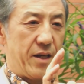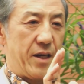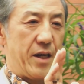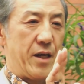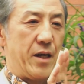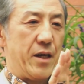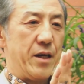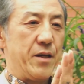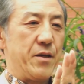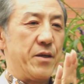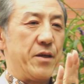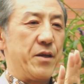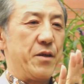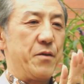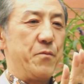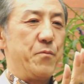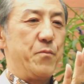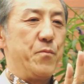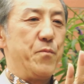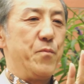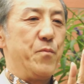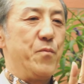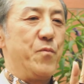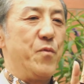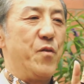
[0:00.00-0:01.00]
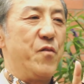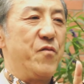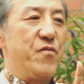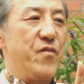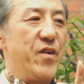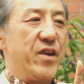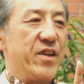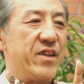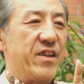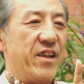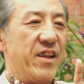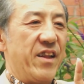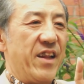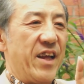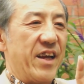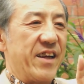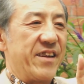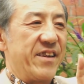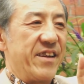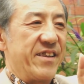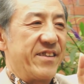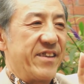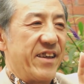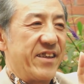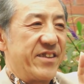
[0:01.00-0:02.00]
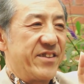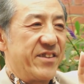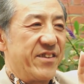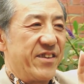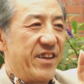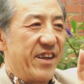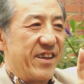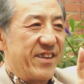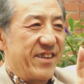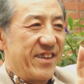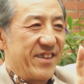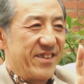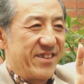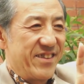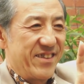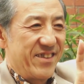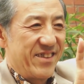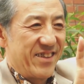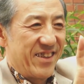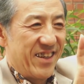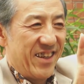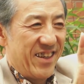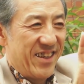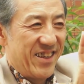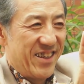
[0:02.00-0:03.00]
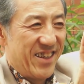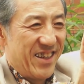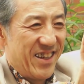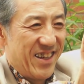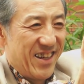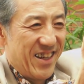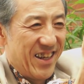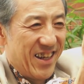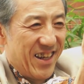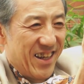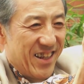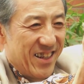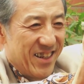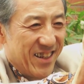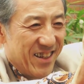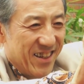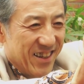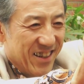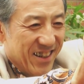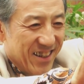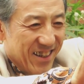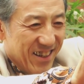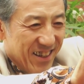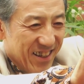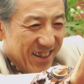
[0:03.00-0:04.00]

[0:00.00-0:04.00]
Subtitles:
a movement like this, action like this. Okay? And